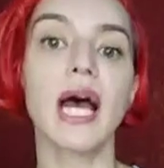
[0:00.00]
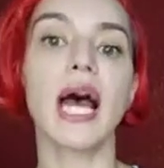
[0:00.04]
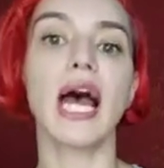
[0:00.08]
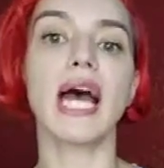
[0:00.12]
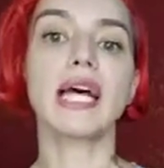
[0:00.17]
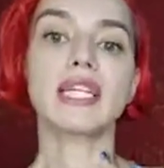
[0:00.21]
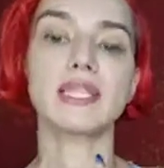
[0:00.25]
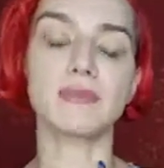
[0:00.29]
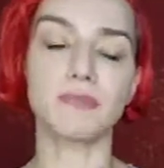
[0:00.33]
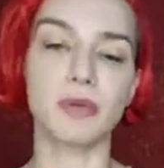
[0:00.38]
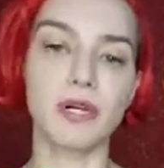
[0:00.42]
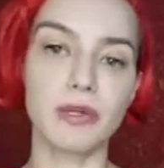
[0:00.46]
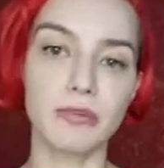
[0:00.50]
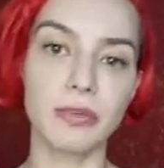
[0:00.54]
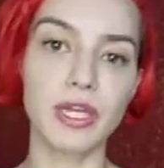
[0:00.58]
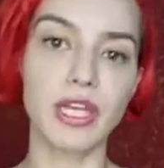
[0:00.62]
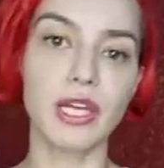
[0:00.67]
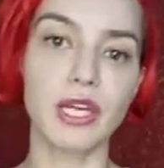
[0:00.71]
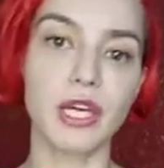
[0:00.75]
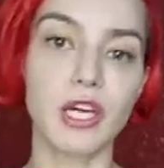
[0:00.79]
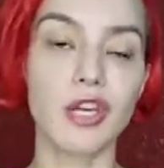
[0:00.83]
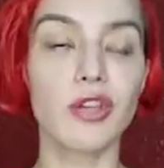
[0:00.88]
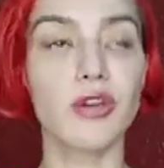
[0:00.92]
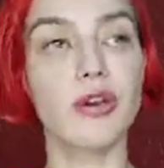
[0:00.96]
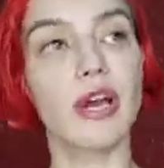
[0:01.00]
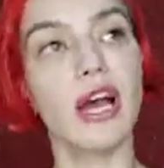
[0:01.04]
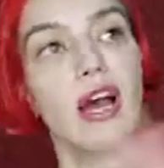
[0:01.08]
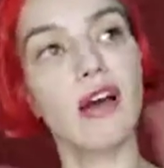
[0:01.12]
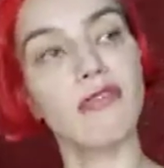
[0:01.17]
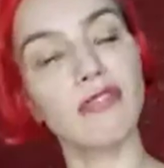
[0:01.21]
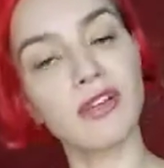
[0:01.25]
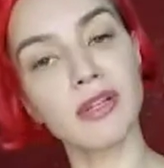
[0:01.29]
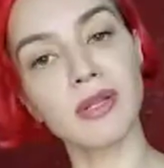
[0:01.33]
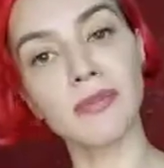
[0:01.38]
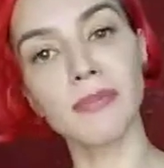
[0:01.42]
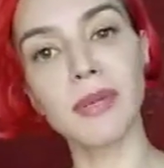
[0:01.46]
As for me, you
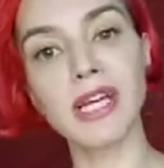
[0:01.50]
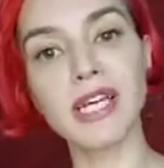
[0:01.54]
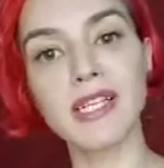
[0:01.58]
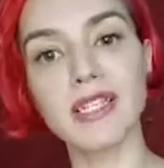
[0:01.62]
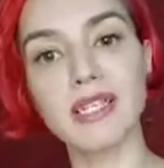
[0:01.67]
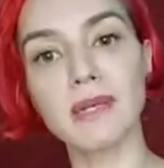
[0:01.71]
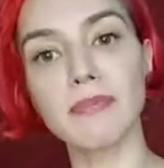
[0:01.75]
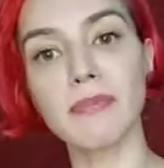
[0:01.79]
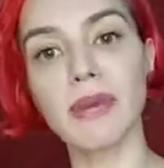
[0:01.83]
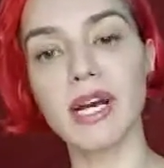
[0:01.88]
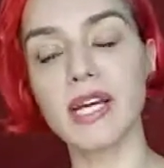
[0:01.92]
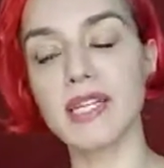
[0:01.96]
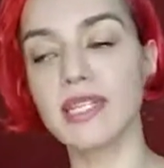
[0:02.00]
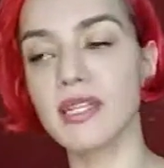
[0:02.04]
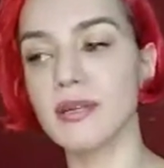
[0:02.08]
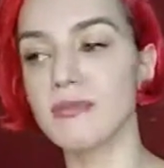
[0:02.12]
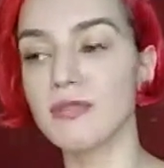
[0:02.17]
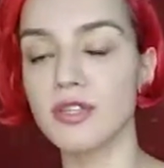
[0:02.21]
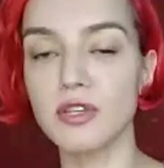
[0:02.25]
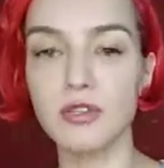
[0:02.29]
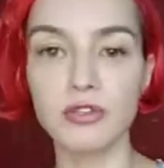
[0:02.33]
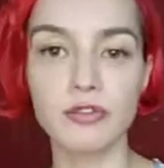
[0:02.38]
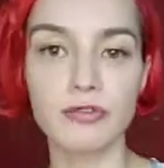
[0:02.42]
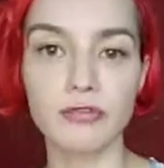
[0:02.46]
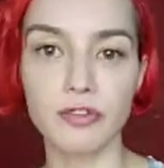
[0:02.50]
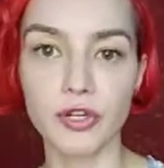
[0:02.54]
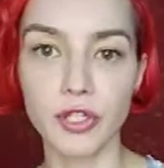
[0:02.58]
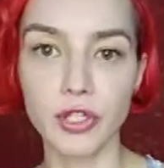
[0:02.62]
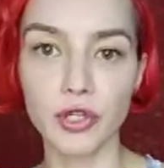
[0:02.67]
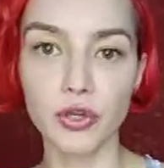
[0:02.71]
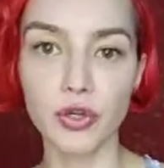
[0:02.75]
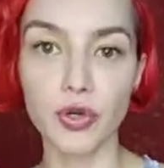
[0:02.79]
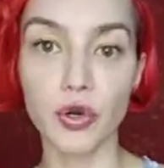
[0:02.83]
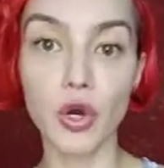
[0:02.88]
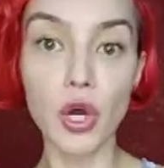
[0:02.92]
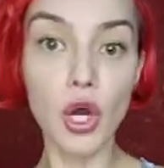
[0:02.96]
have an amazing biceps, good for
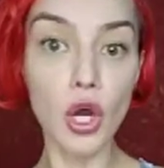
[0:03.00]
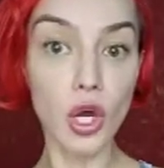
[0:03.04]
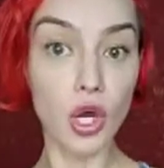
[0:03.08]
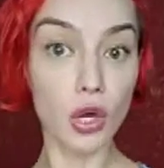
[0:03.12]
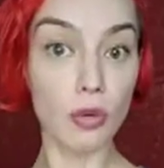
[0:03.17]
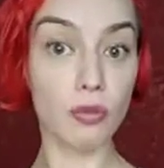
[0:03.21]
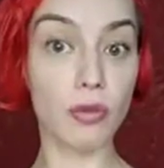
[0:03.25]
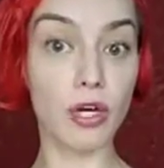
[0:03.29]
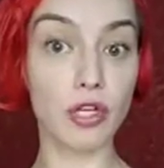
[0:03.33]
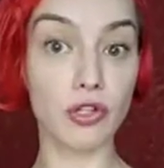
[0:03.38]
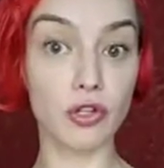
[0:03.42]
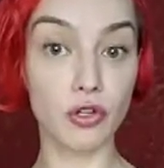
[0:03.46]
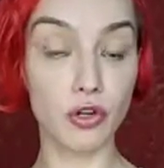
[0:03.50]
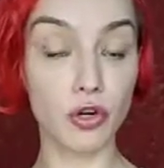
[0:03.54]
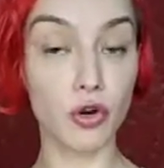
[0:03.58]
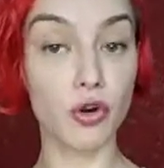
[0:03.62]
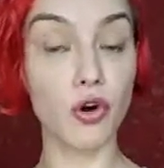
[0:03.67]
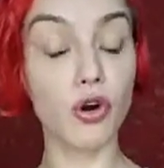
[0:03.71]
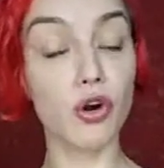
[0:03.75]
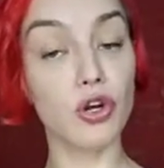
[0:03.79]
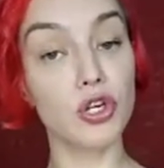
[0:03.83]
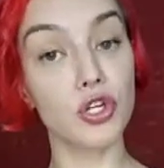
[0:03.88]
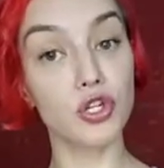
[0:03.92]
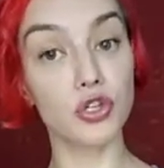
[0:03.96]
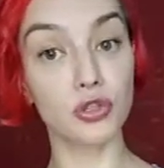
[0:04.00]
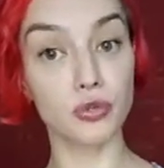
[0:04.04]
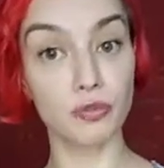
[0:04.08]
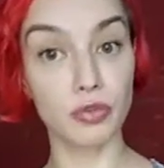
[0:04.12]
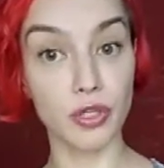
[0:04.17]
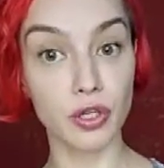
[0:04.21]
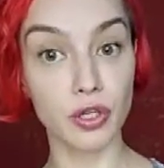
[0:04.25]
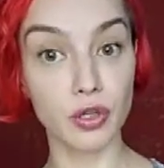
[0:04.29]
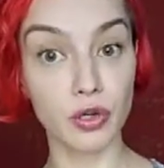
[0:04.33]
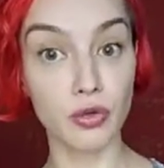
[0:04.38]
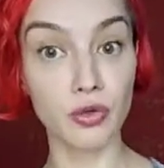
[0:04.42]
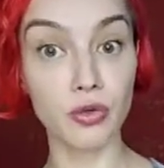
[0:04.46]
you, but your core should
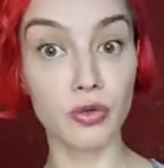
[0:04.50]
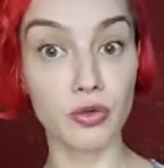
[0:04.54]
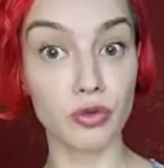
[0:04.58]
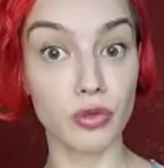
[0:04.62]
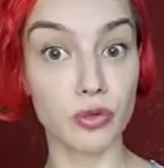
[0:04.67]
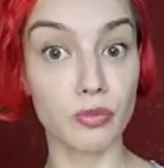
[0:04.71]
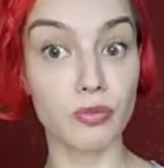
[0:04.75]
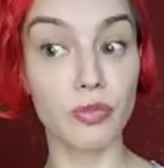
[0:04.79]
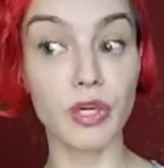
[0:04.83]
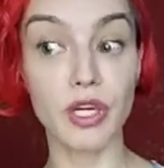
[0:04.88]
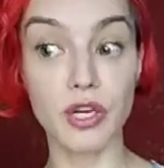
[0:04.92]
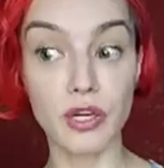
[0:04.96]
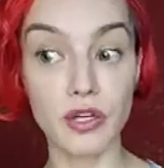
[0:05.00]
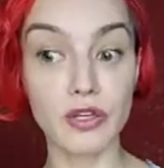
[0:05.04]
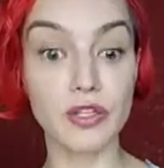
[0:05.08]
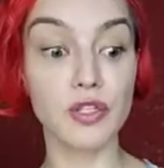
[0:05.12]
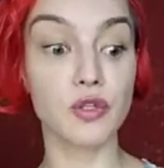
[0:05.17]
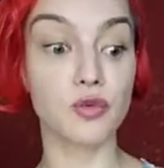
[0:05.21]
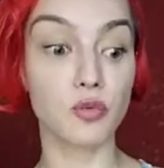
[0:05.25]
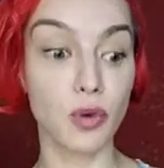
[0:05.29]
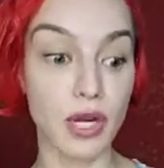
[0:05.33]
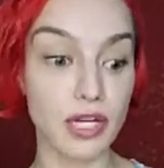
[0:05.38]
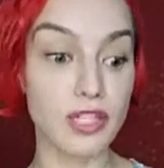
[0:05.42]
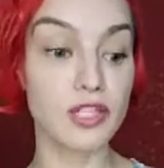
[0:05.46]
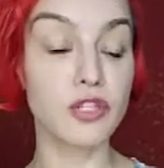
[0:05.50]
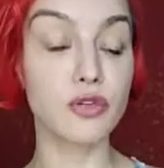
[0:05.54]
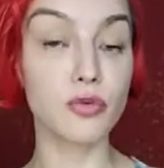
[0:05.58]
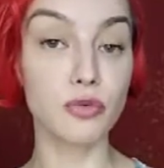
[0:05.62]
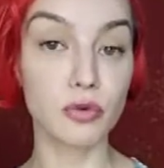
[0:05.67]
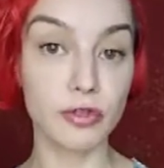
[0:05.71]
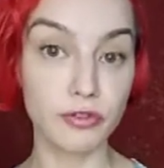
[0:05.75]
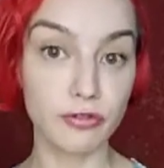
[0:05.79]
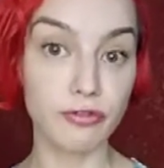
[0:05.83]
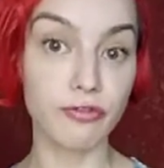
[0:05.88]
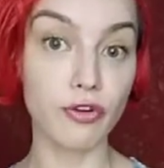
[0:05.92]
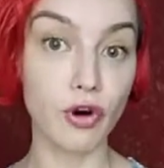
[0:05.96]
be good, because once you
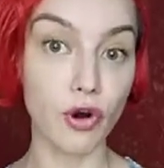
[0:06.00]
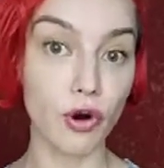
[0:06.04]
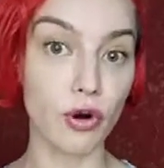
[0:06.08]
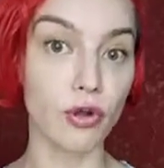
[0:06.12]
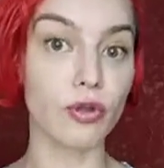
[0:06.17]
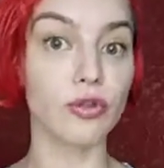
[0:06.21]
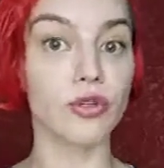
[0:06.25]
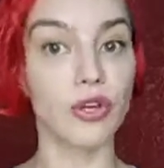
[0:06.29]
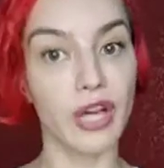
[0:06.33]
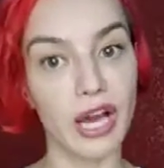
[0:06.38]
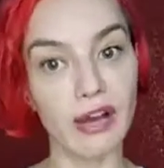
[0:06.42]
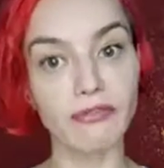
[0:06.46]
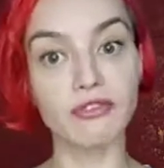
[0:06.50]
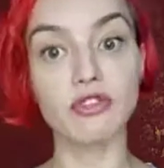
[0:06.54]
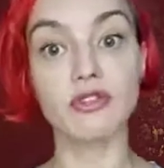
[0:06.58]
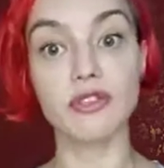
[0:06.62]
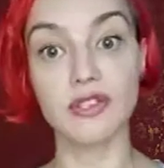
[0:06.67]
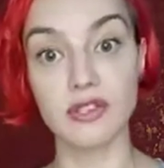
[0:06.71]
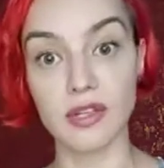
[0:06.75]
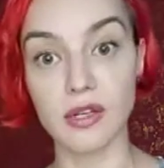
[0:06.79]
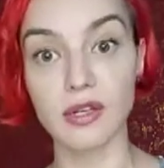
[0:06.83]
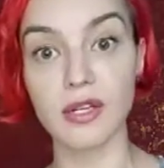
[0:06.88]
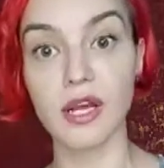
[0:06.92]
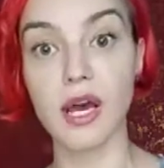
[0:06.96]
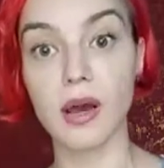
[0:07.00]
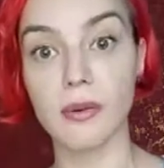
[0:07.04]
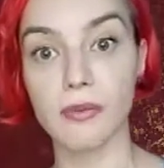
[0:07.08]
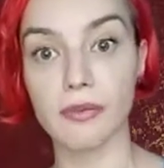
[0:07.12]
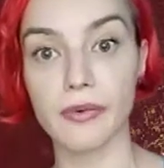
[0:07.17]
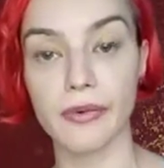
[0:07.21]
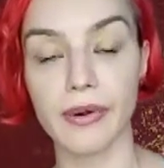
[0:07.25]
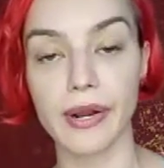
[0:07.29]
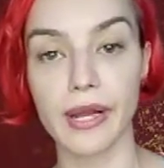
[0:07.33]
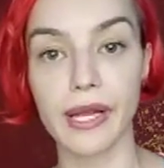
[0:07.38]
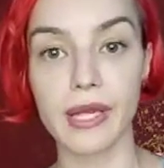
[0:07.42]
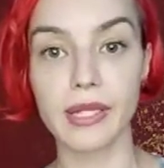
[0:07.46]
will fall, you have to stand up,
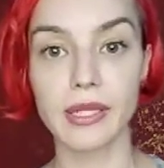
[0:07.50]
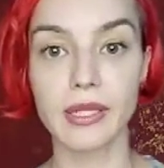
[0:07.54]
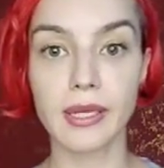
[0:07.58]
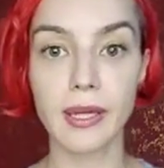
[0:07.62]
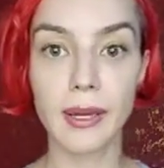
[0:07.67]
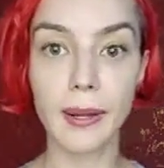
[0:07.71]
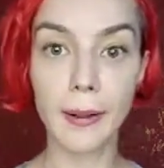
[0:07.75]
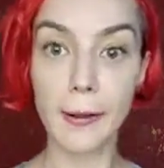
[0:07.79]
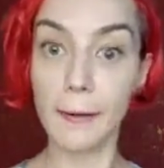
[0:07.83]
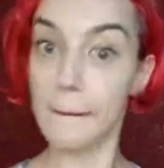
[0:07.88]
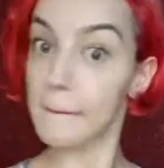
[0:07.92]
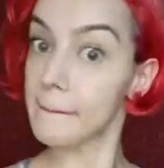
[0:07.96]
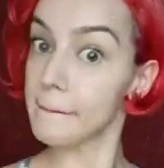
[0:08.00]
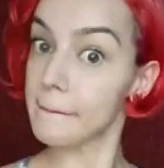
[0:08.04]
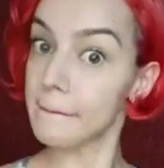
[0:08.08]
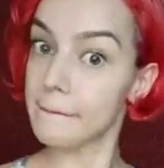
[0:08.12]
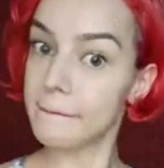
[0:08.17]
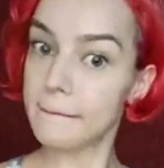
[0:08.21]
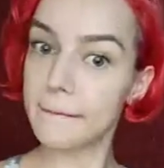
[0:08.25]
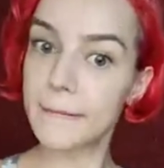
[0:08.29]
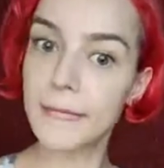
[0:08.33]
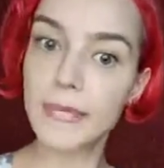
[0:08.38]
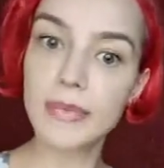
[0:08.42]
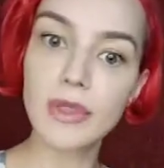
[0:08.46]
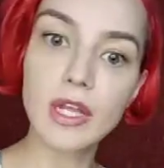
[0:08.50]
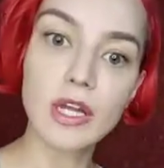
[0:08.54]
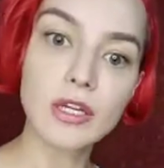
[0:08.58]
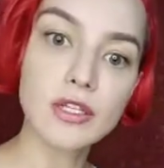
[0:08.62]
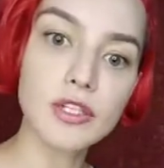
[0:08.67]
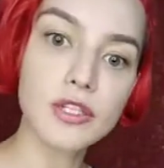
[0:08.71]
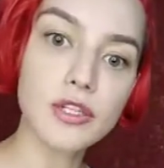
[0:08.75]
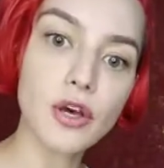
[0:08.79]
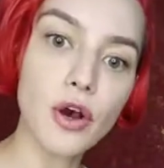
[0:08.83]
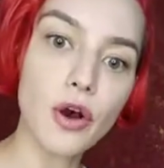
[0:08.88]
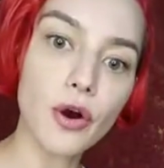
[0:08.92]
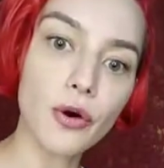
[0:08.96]
right?
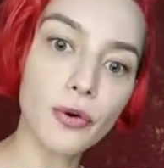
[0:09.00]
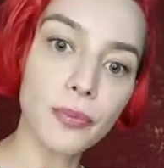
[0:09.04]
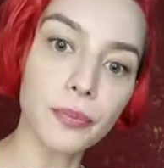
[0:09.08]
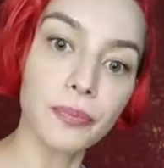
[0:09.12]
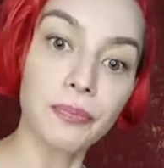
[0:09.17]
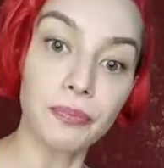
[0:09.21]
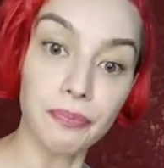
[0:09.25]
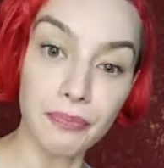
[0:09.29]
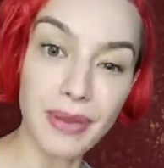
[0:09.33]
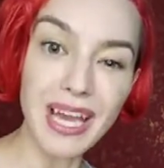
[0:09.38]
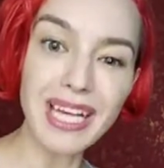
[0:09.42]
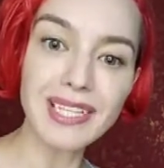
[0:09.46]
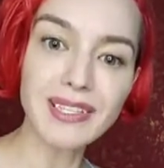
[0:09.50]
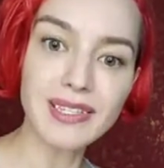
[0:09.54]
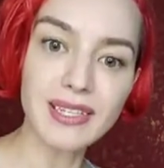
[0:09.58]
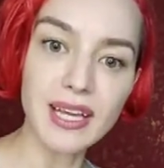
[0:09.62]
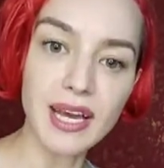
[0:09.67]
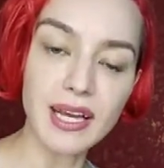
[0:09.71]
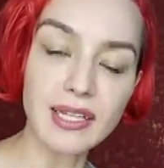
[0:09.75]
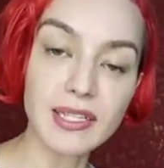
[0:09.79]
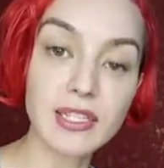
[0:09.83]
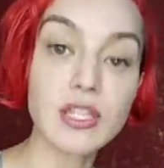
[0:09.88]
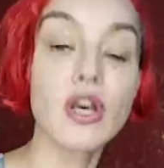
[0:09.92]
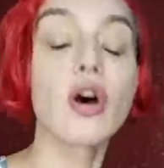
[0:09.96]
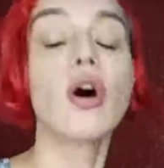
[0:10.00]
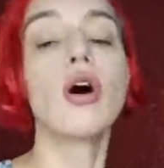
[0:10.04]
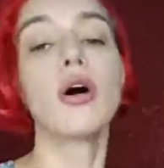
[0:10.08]
So makes sense.